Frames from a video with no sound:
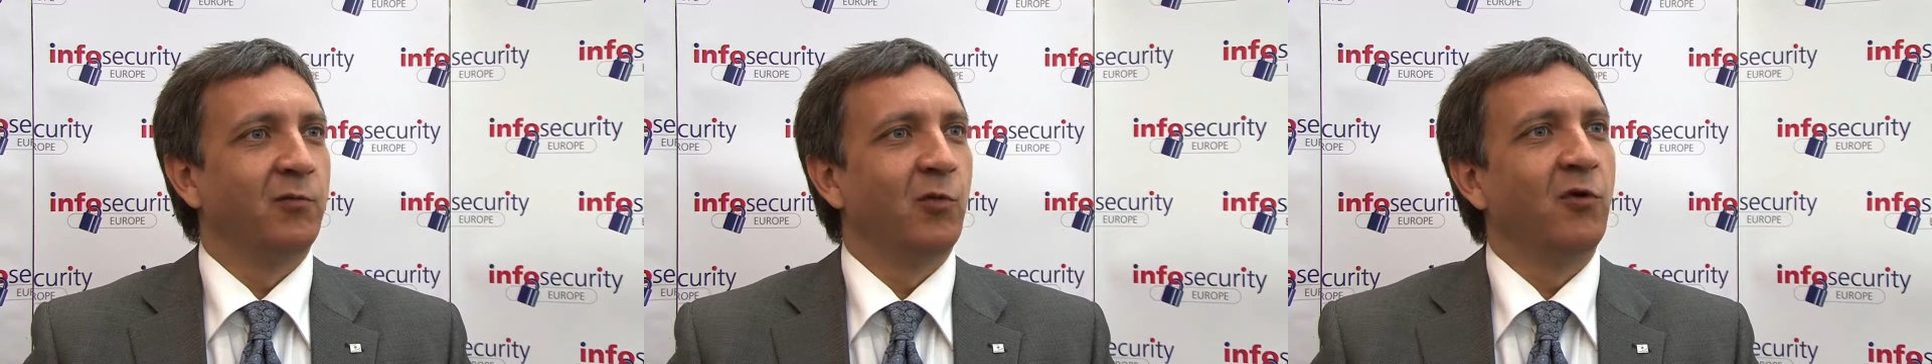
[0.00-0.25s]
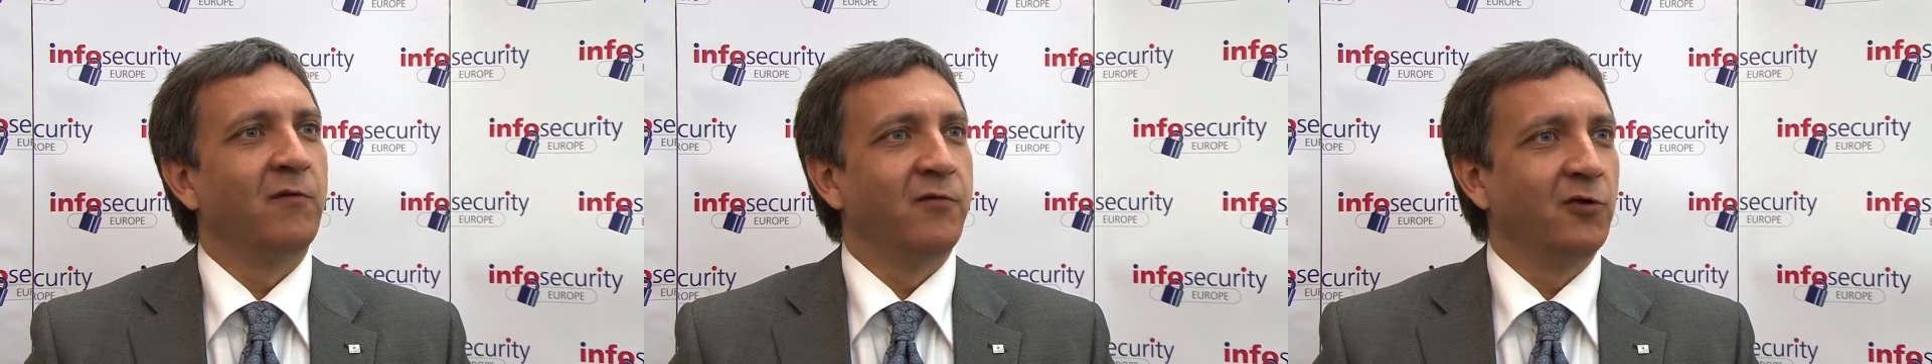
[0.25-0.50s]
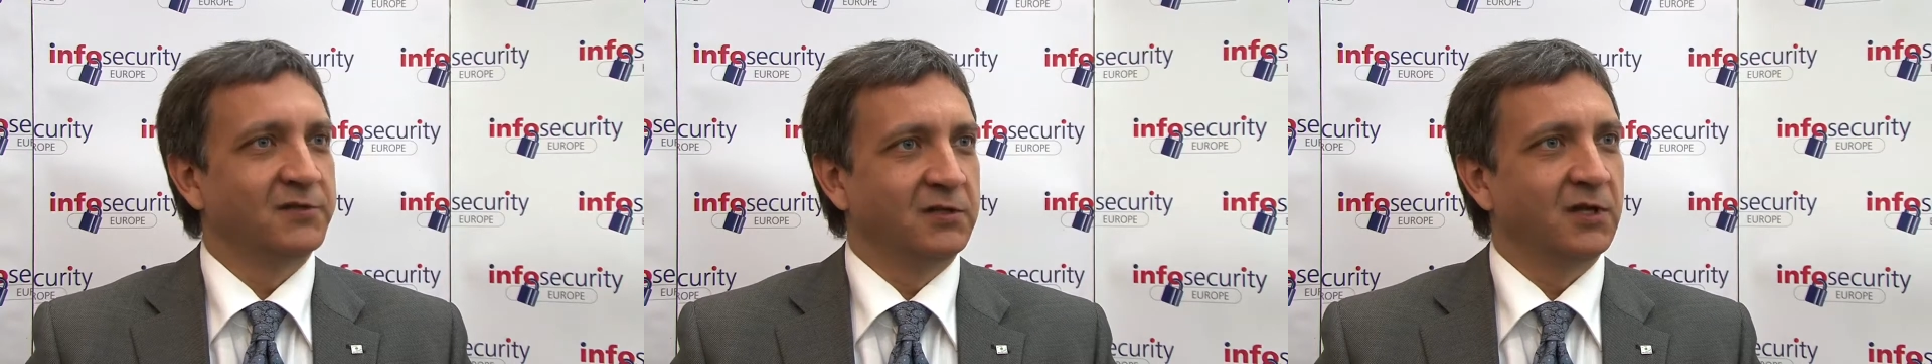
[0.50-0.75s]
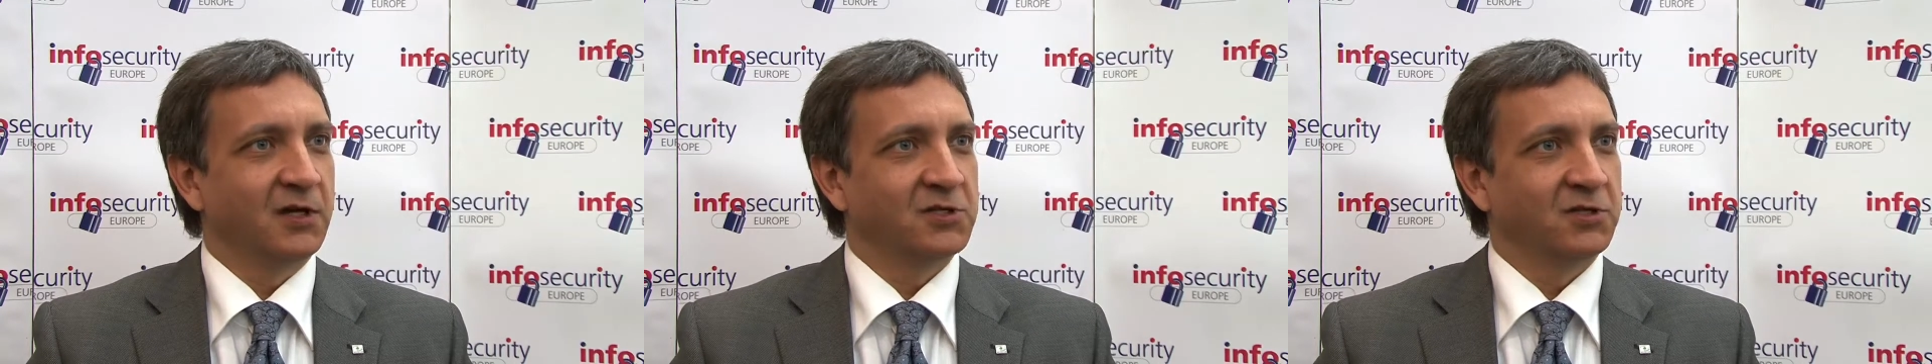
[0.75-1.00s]
more false
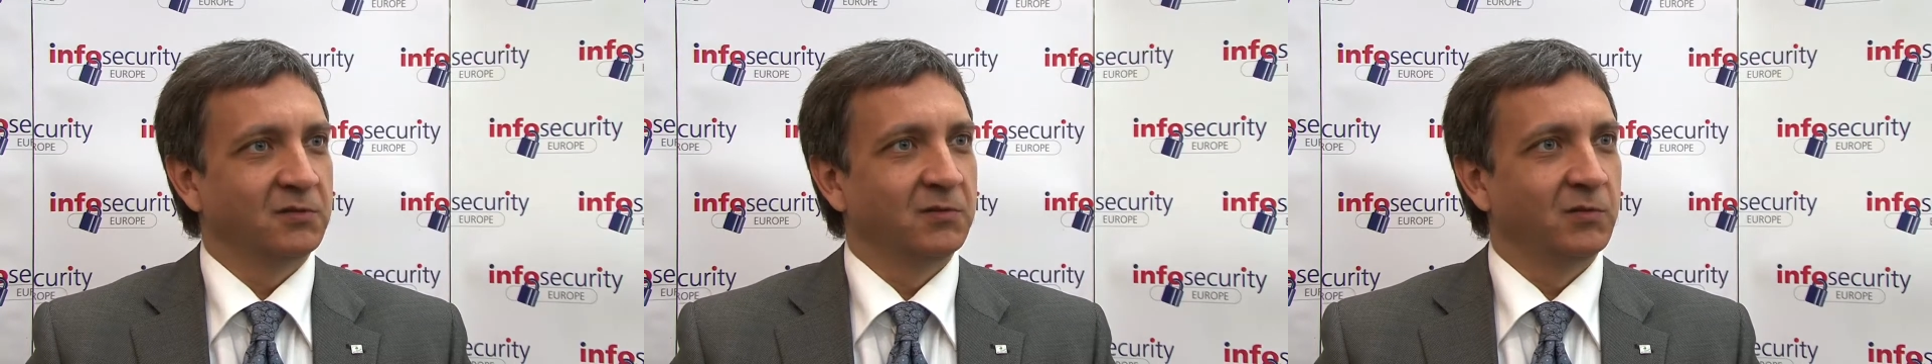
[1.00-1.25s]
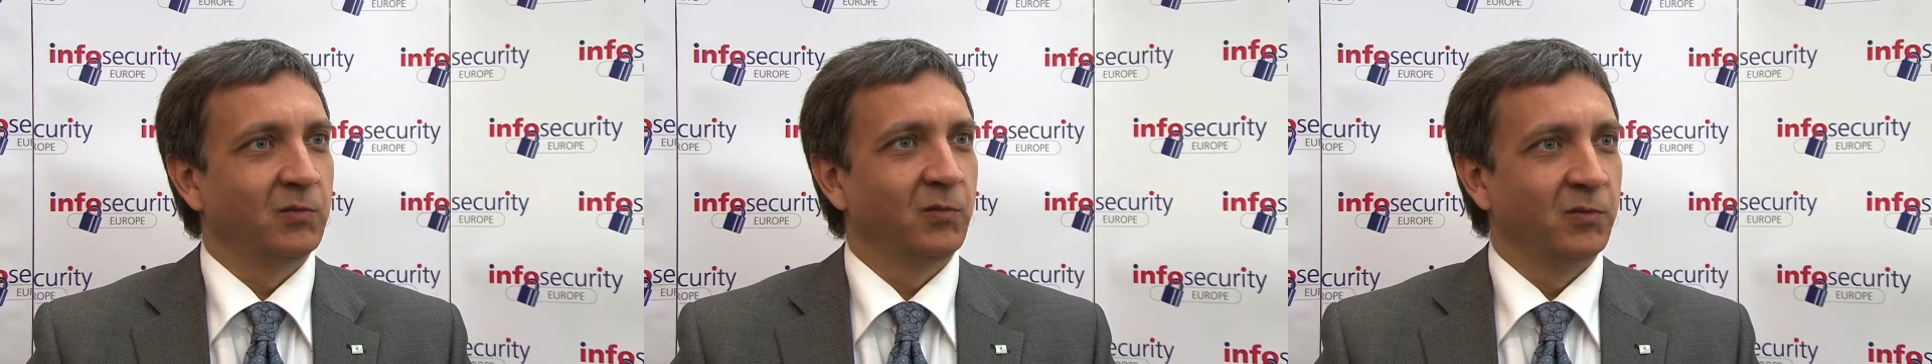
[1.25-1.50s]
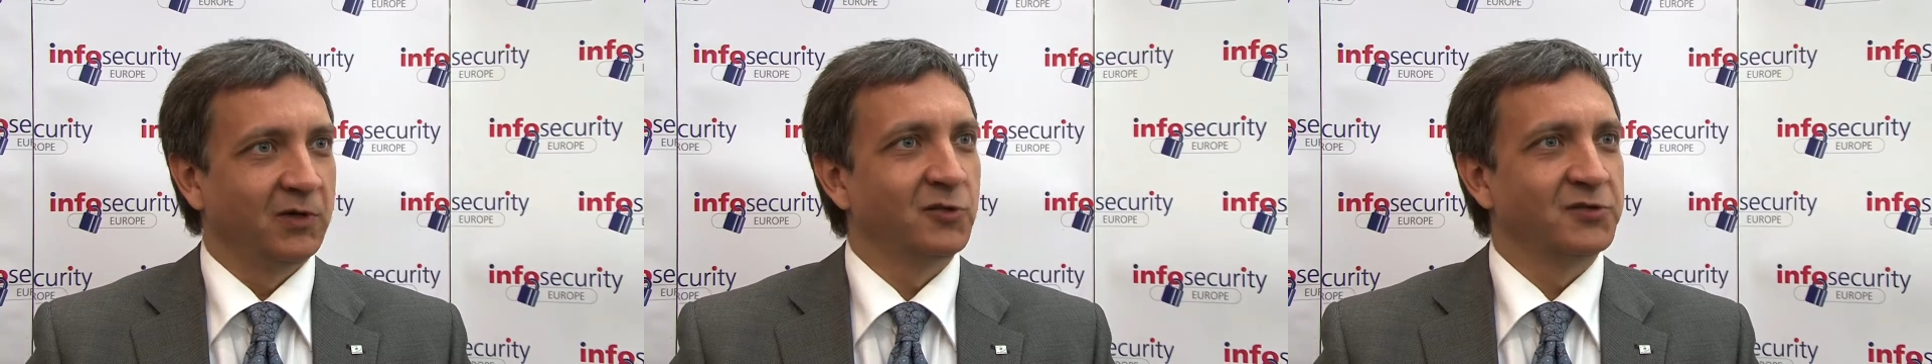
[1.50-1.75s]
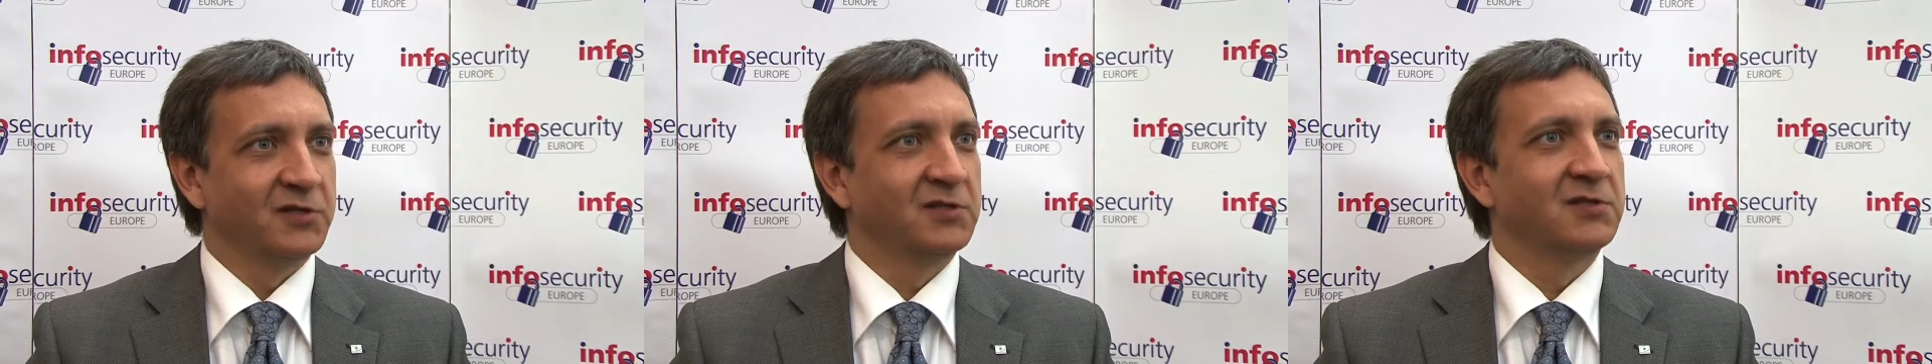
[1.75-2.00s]
detection
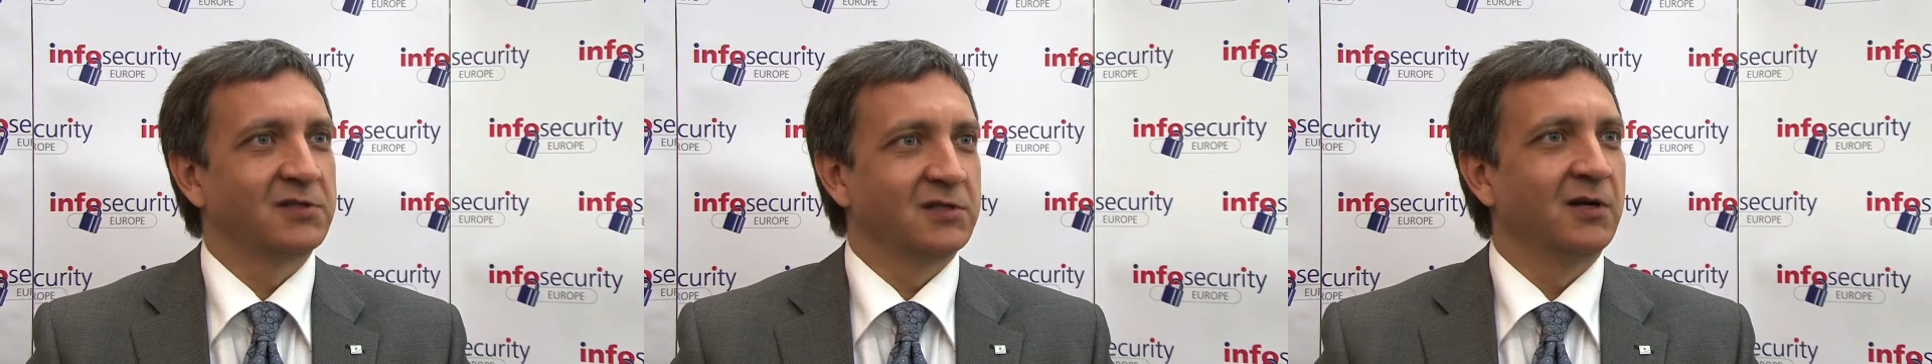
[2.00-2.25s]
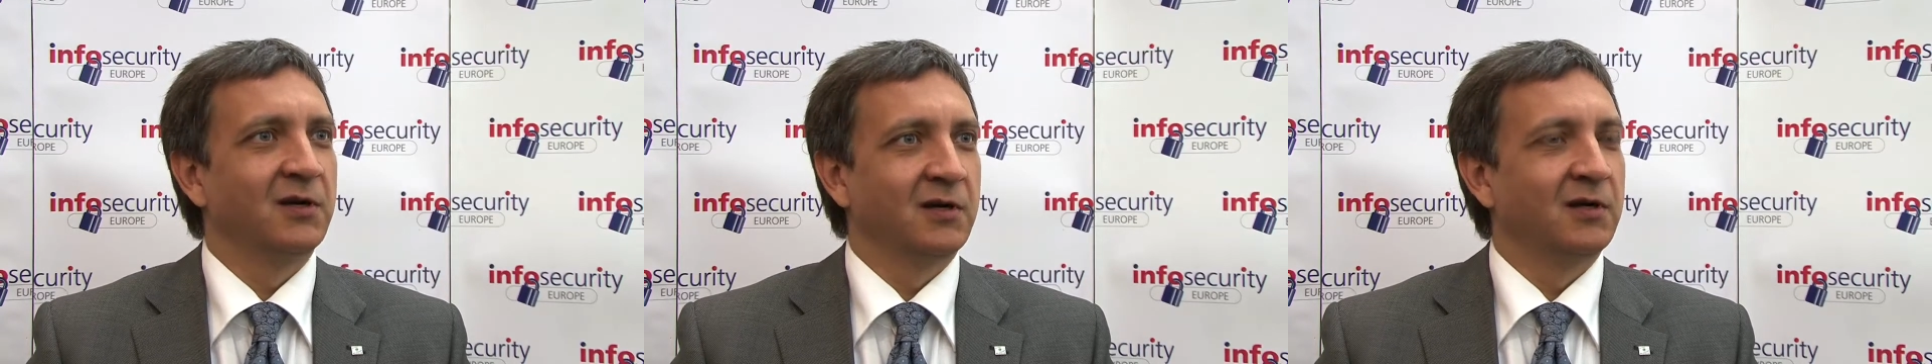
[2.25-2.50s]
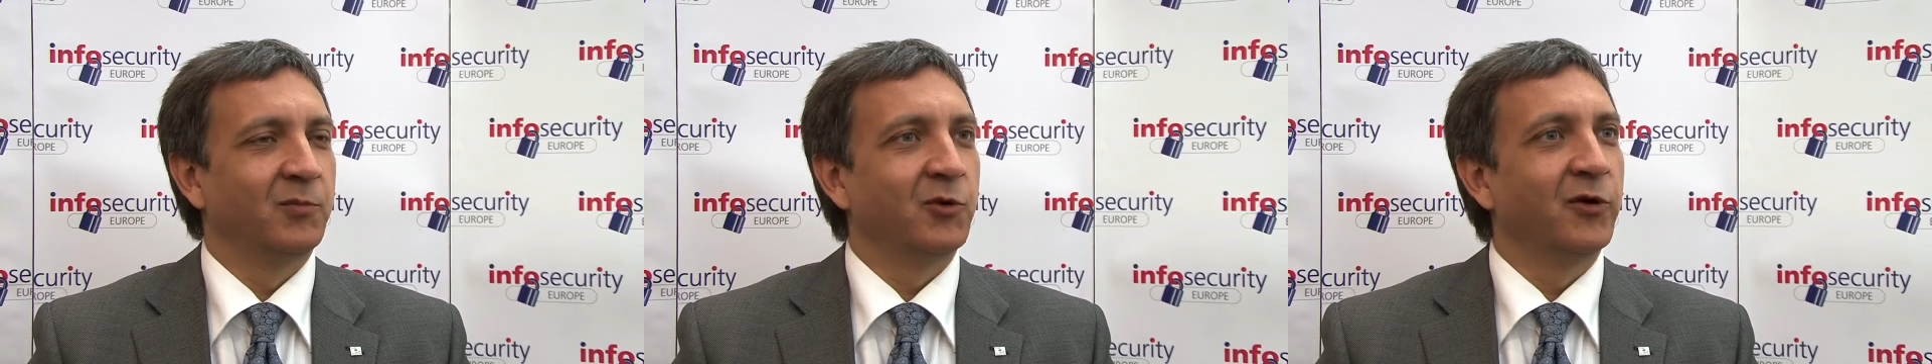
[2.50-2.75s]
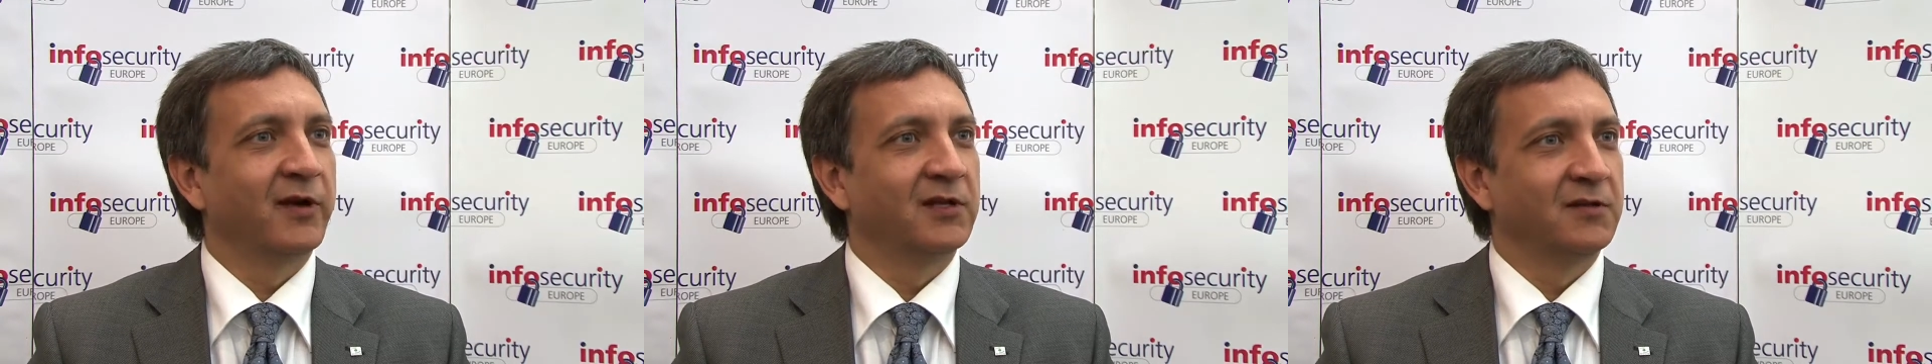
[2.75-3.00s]
because it's
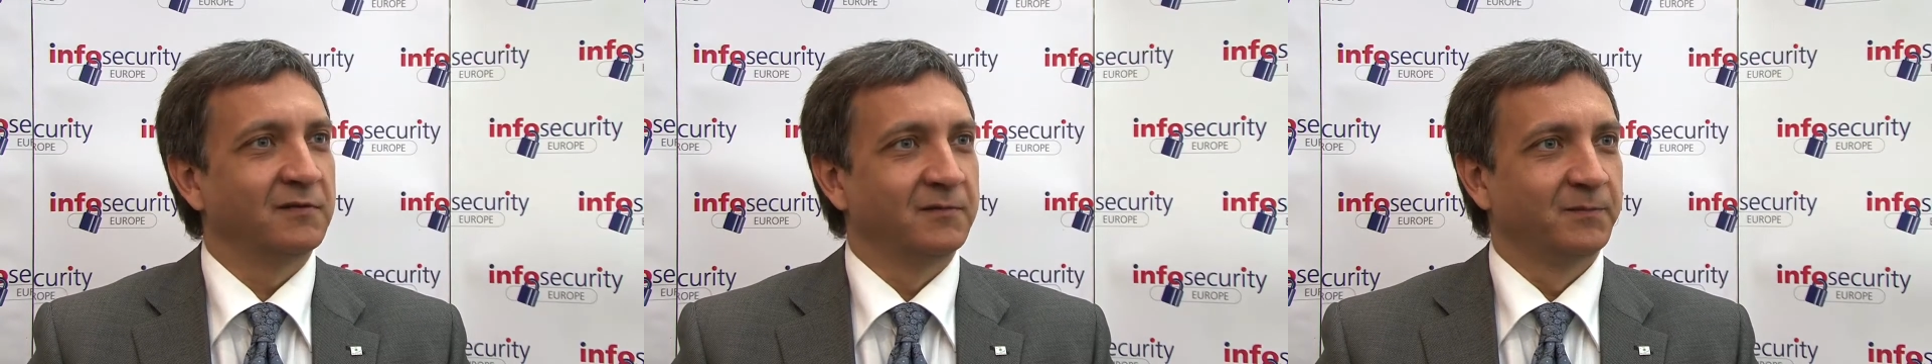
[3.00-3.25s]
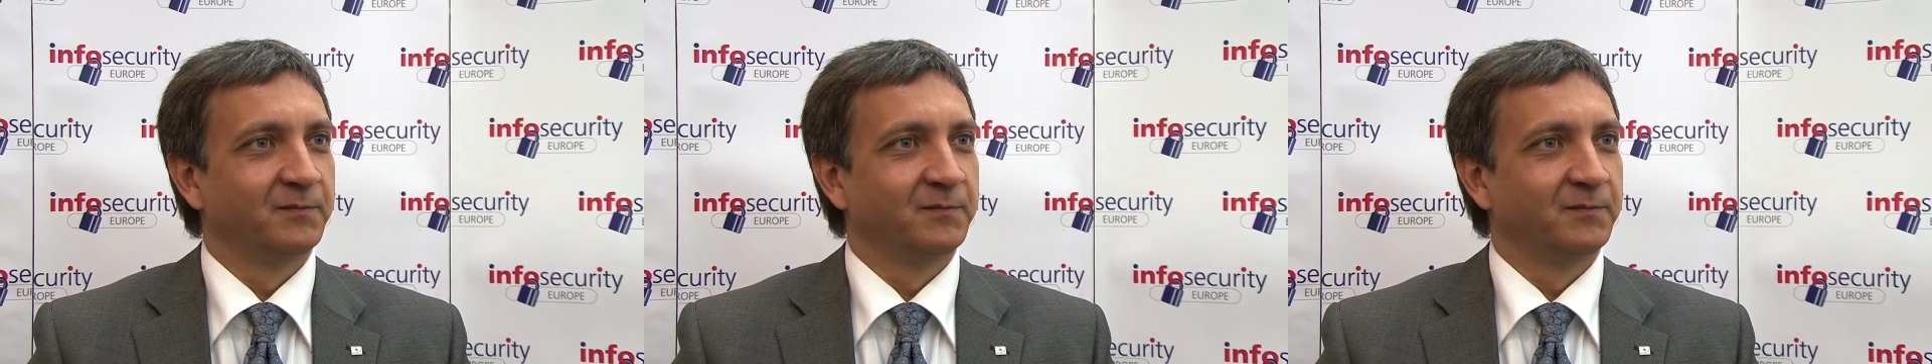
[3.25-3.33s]
proactive.